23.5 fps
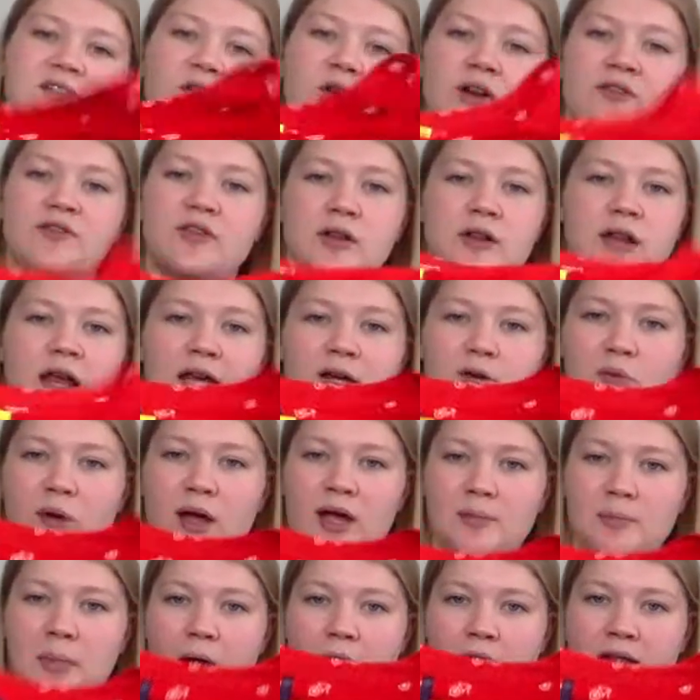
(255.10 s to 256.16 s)
sort of a
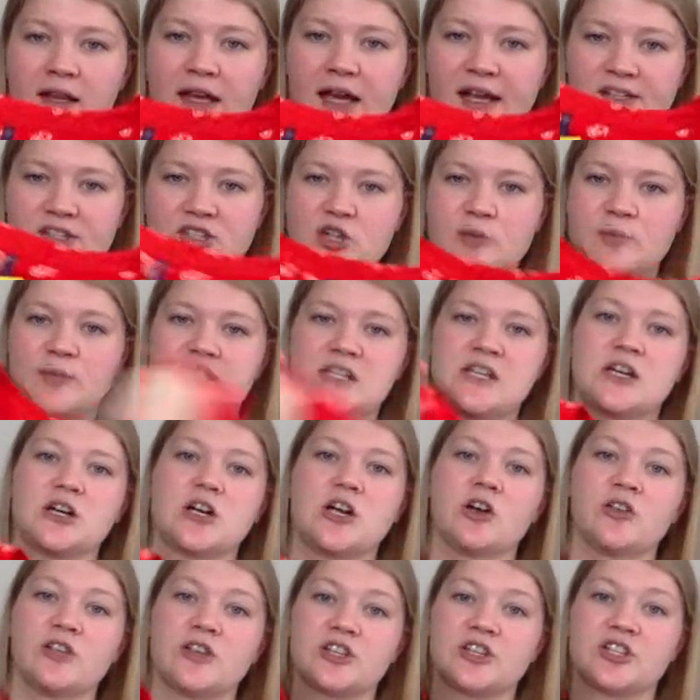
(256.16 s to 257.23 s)
lightweight polyester
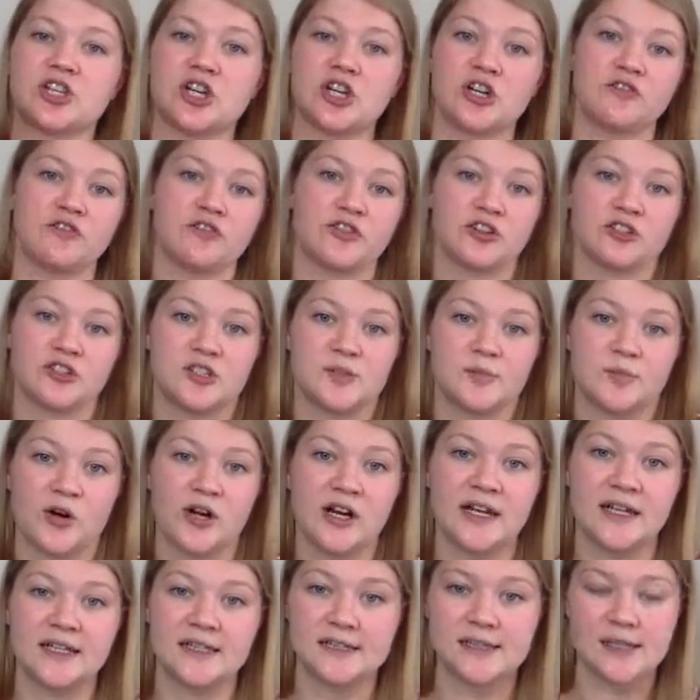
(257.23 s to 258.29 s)
material that's good for
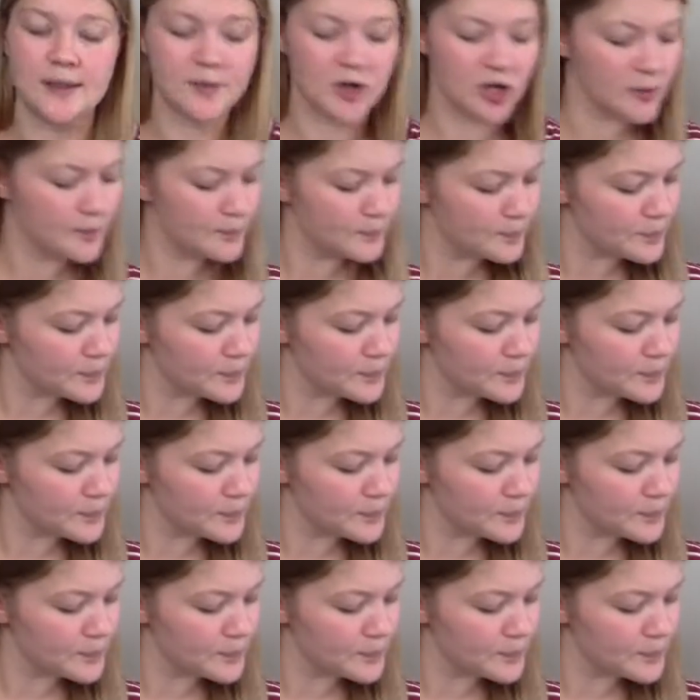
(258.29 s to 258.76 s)
spring and summer.